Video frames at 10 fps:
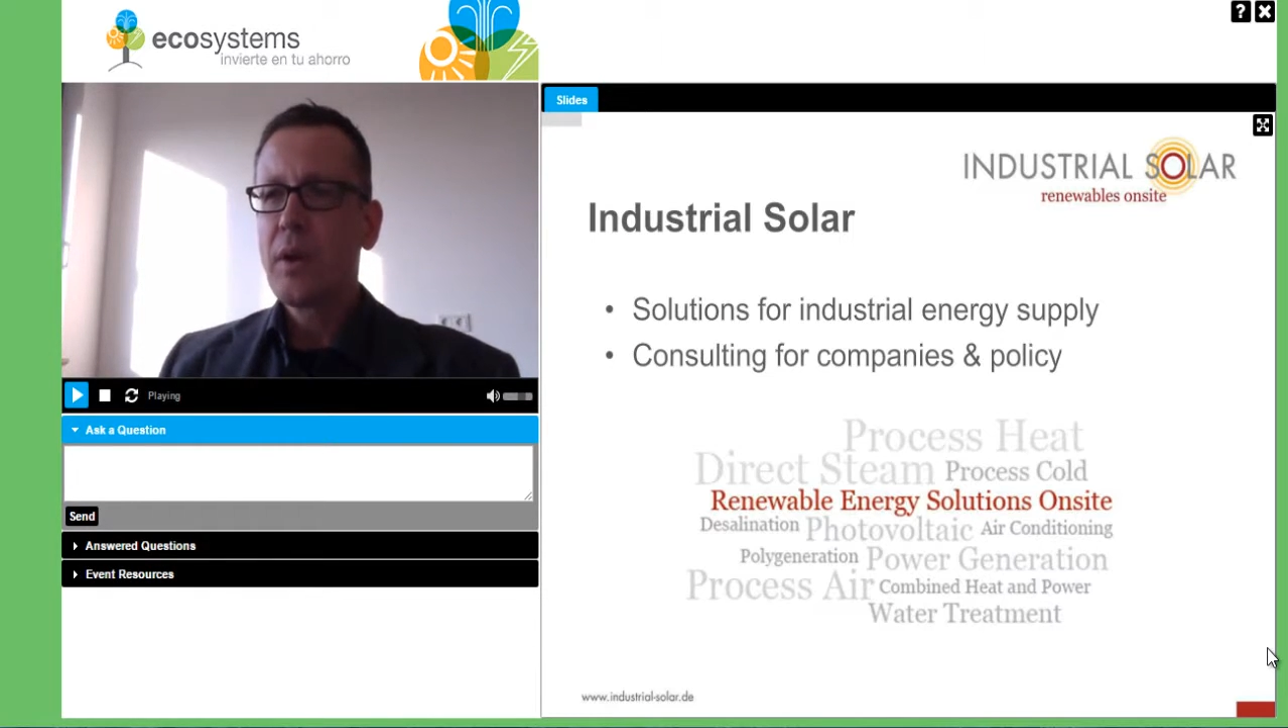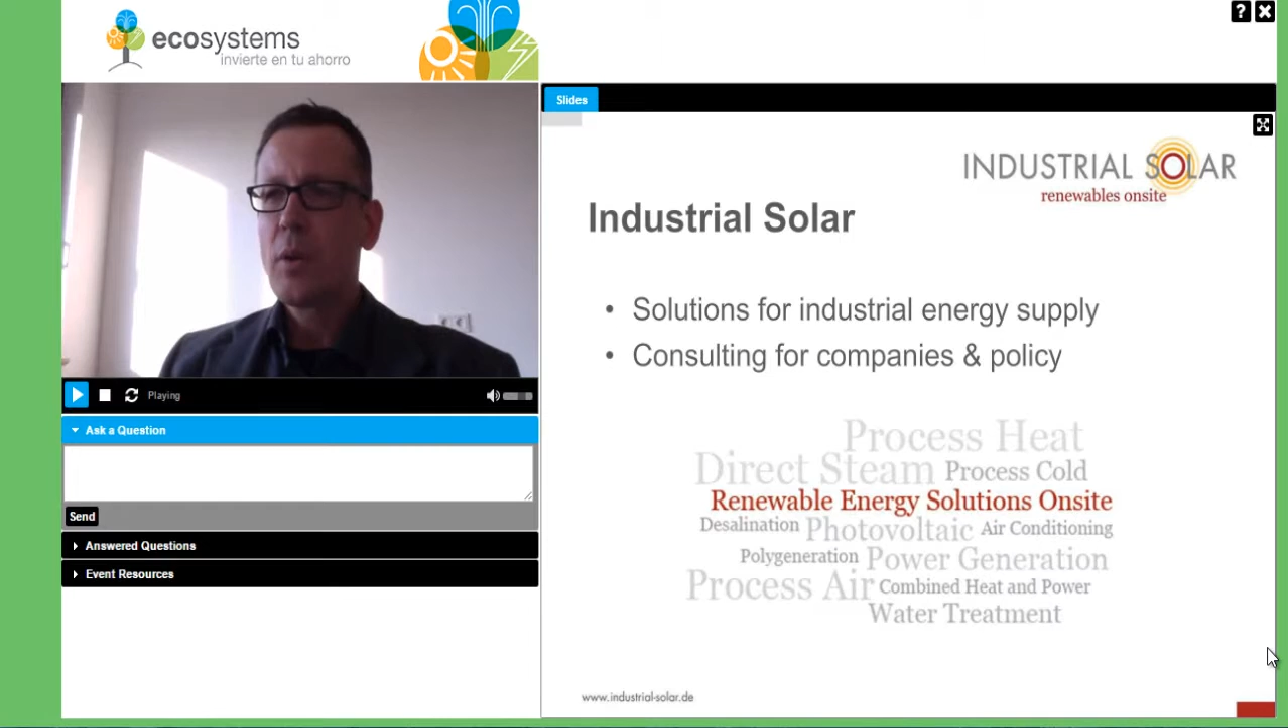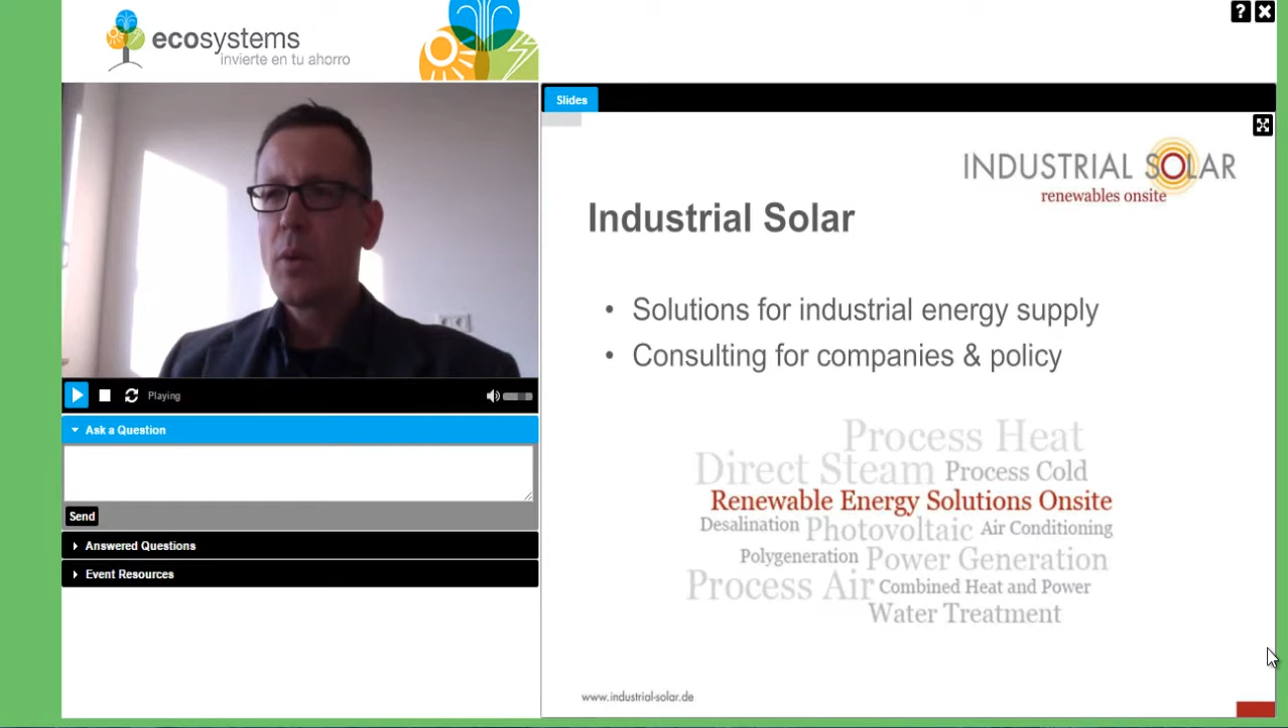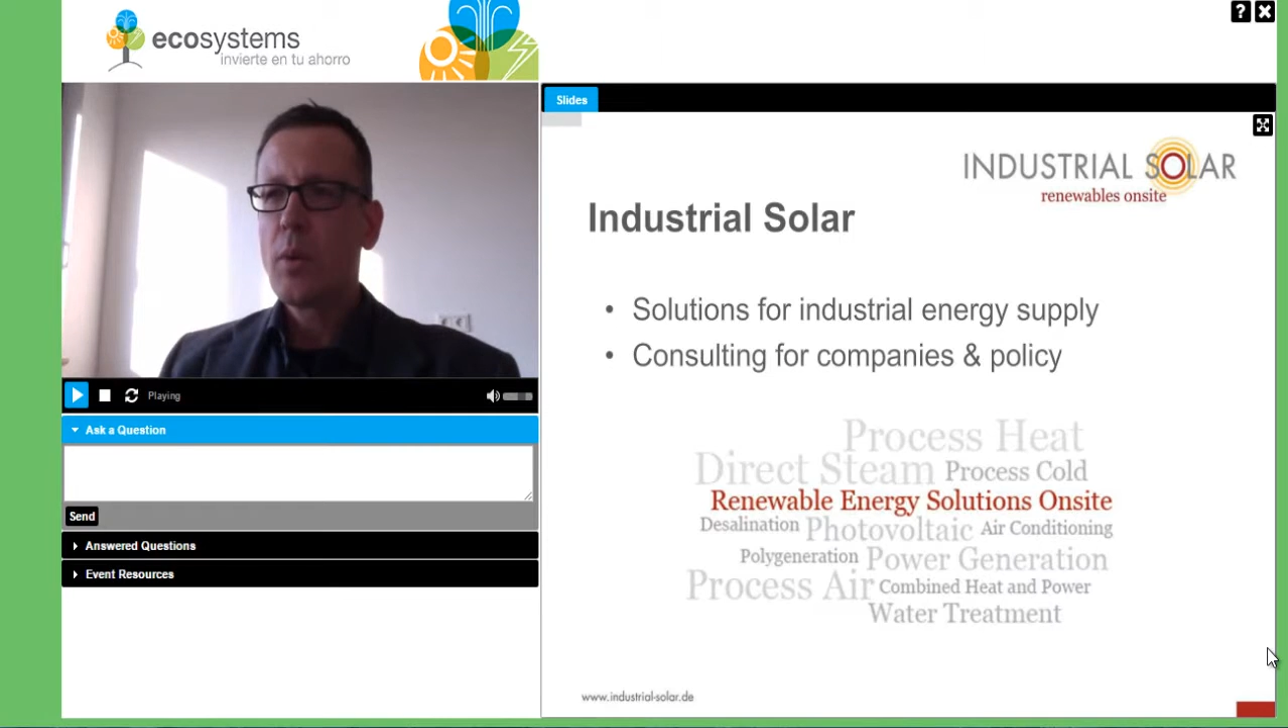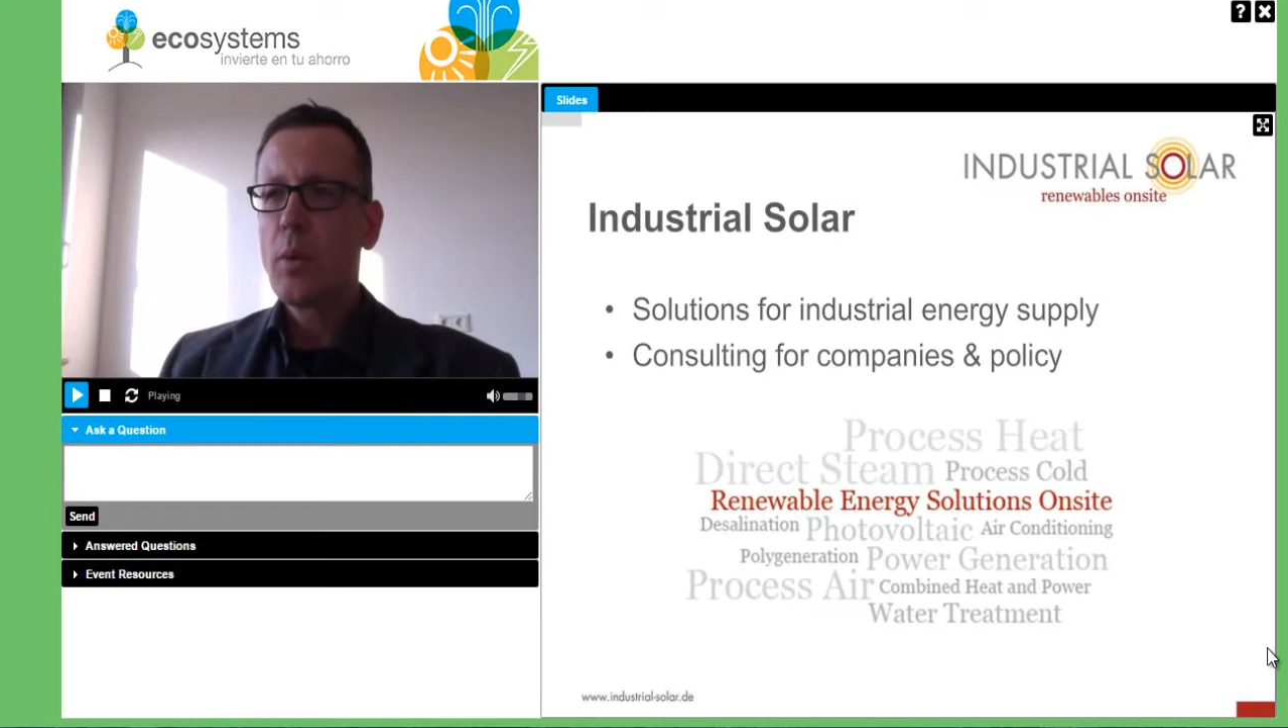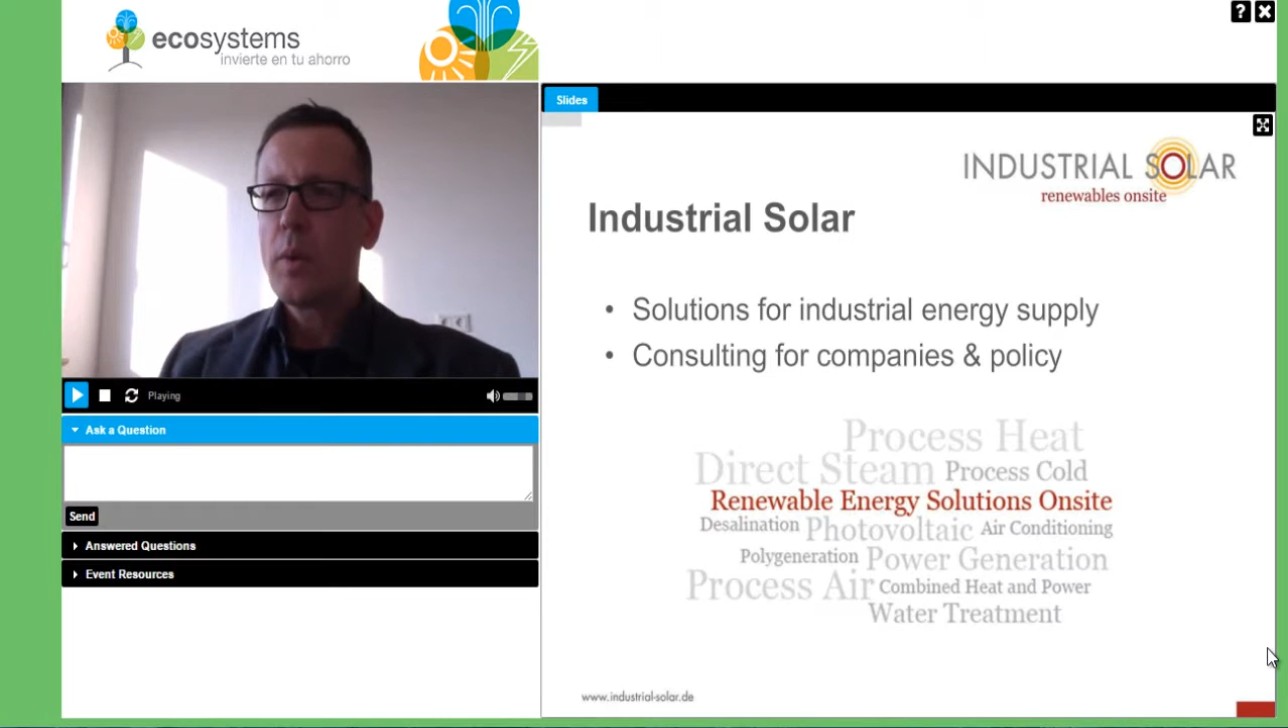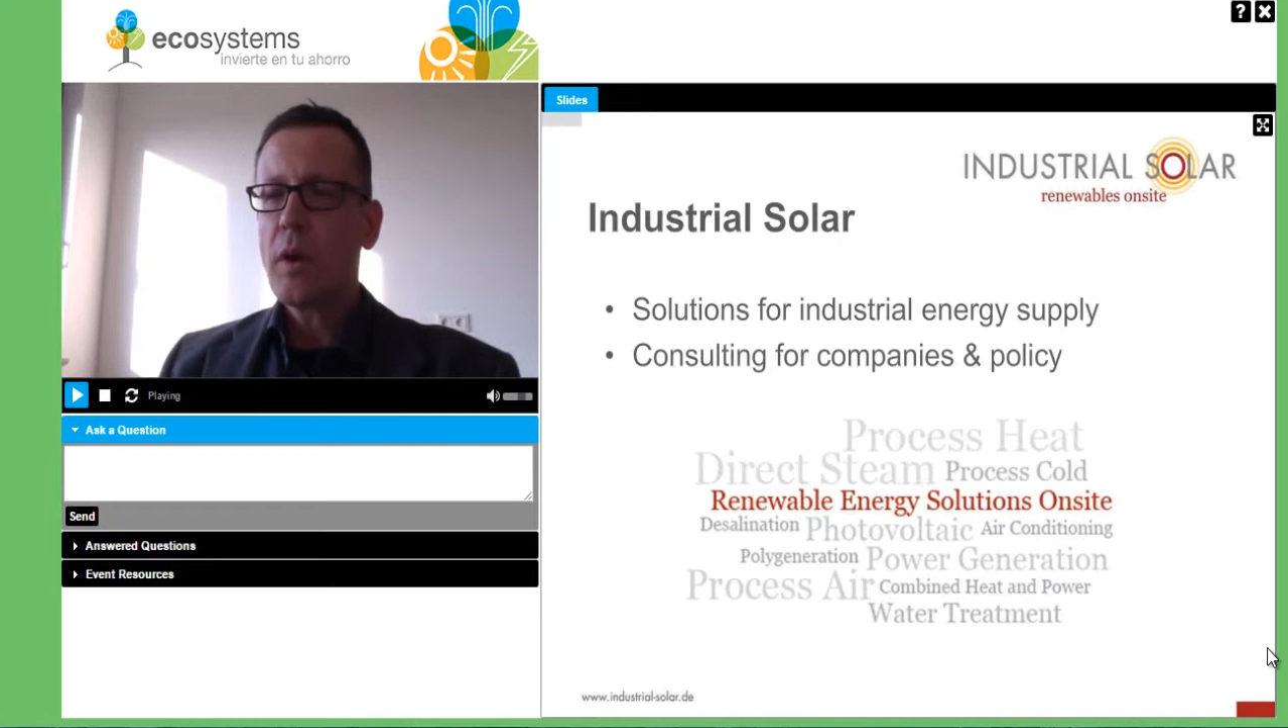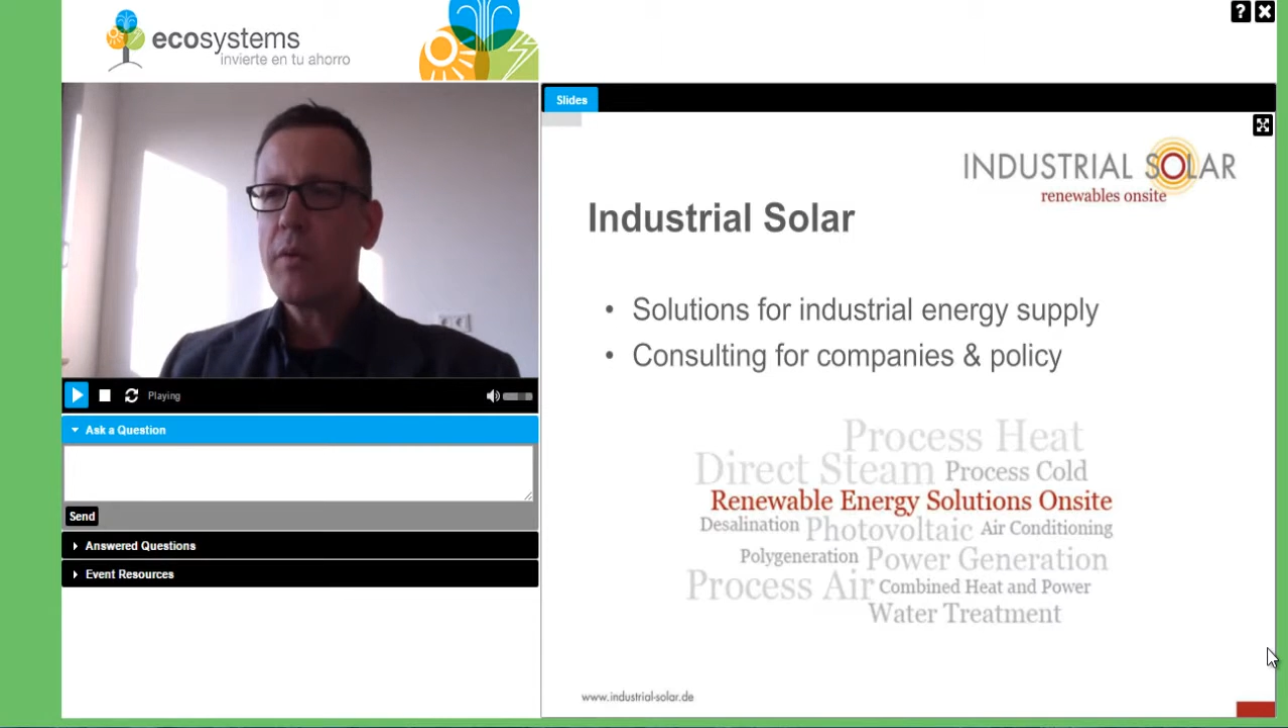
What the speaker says: We offer